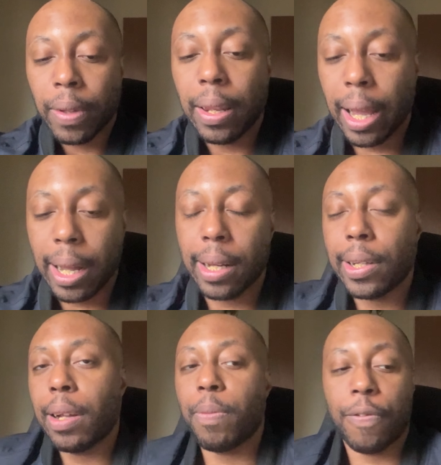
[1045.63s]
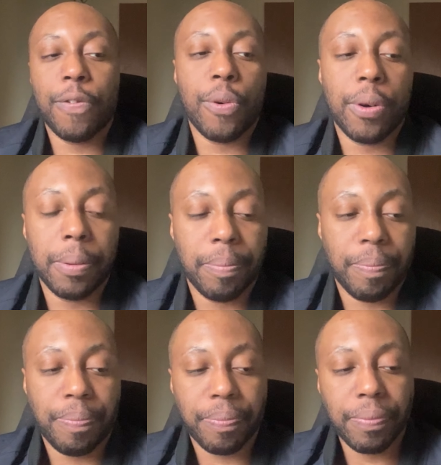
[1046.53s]
like I said before,
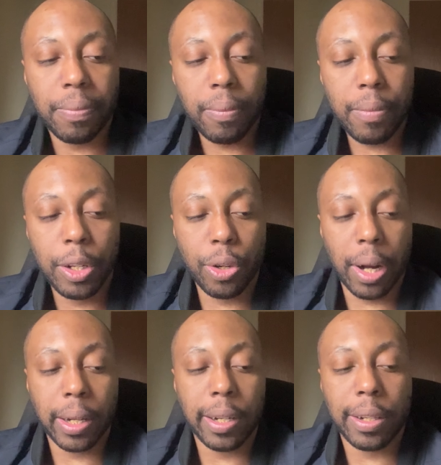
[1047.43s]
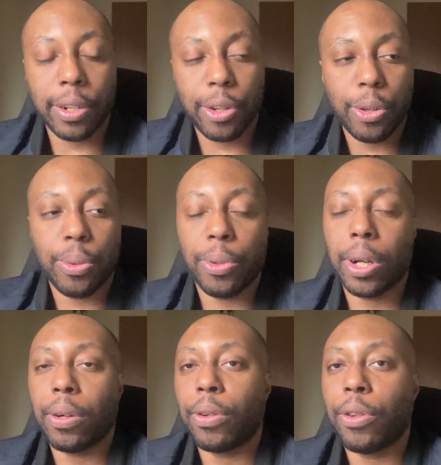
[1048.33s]
trying to get this YouTube
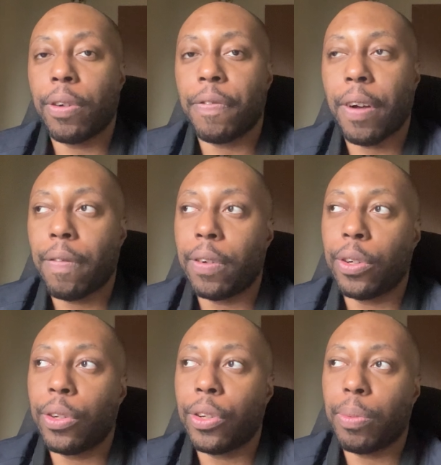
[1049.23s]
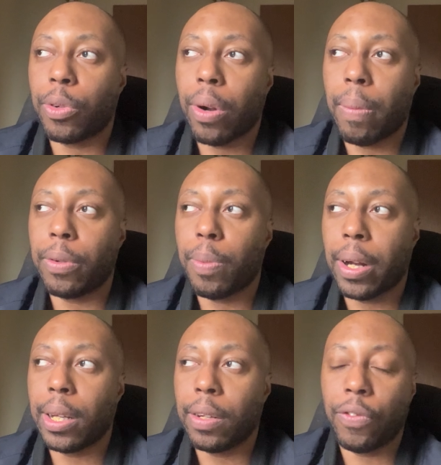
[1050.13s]
channel to 3,500 subscribers by
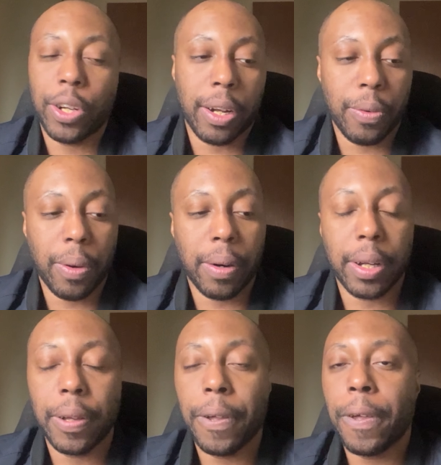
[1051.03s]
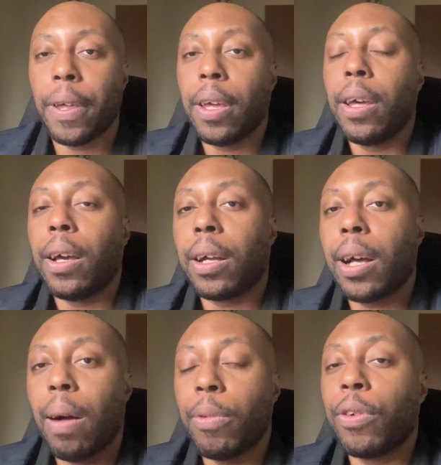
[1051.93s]
the end of January.
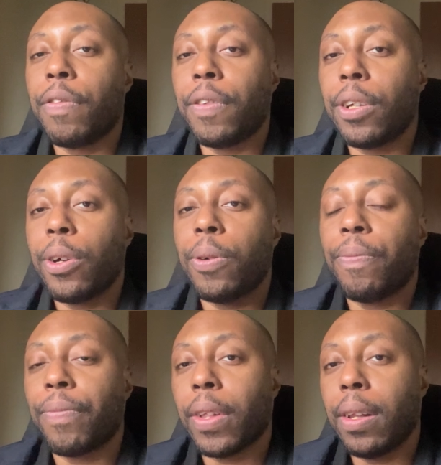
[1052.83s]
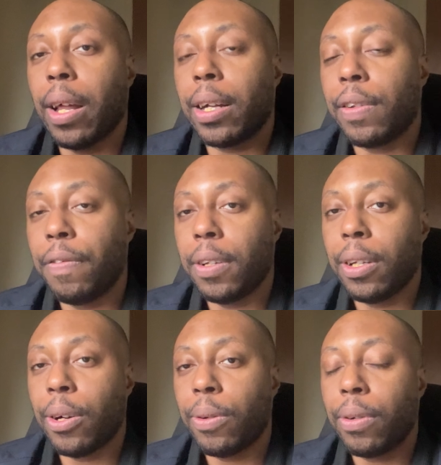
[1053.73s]
Comment on the video, like the
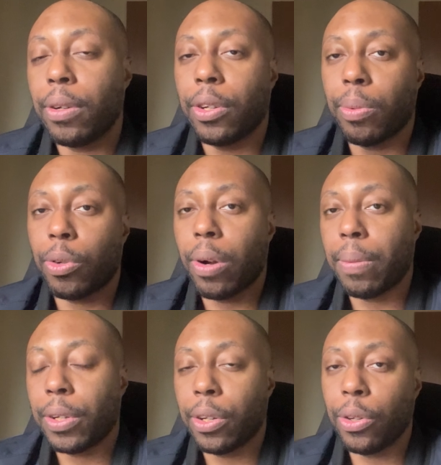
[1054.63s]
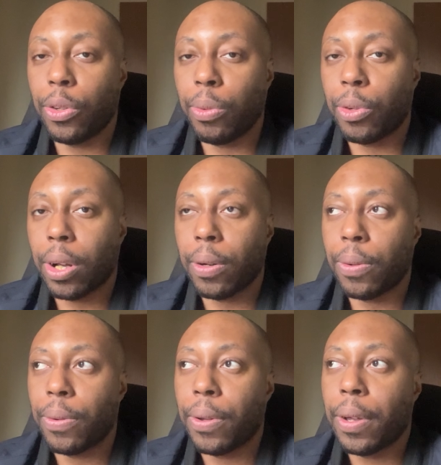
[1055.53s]
video, subscribe to the YouTube
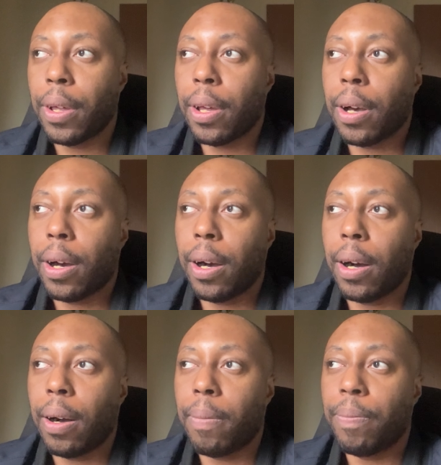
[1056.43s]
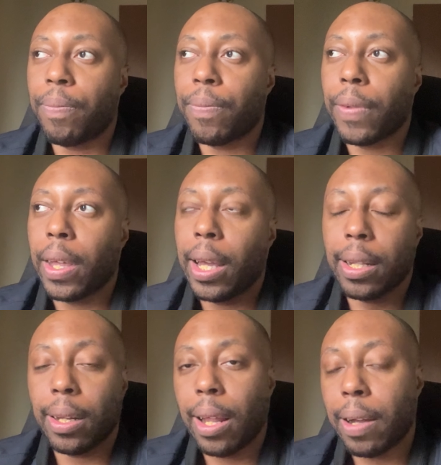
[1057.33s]
channel, um, hit
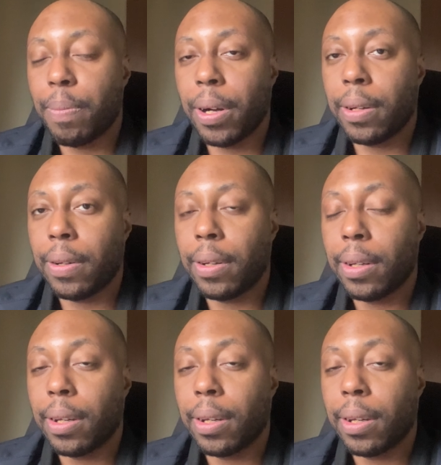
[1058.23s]
the like button,